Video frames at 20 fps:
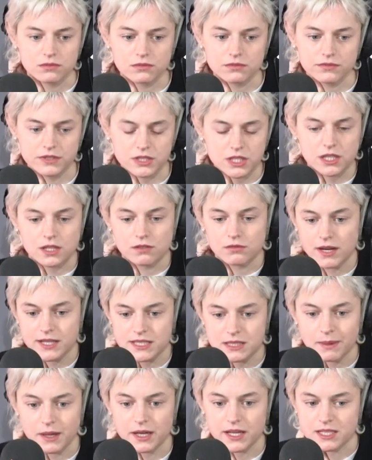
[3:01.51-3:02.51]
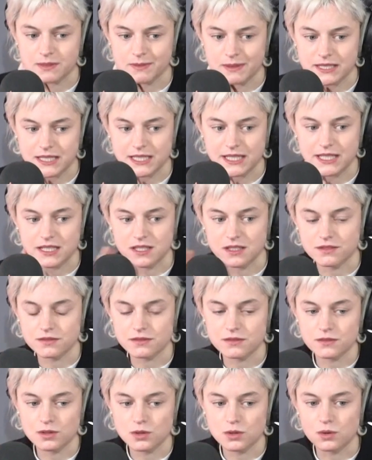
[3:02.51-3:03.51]
Virginia writes about it explicitly, that
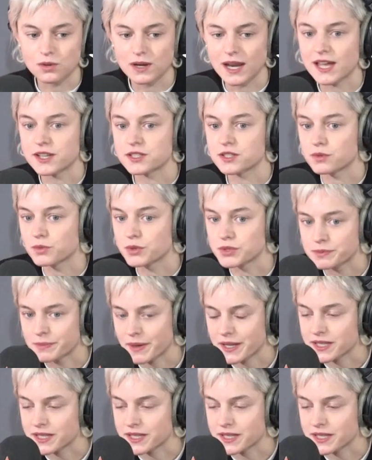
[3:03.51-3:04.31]
Orlando was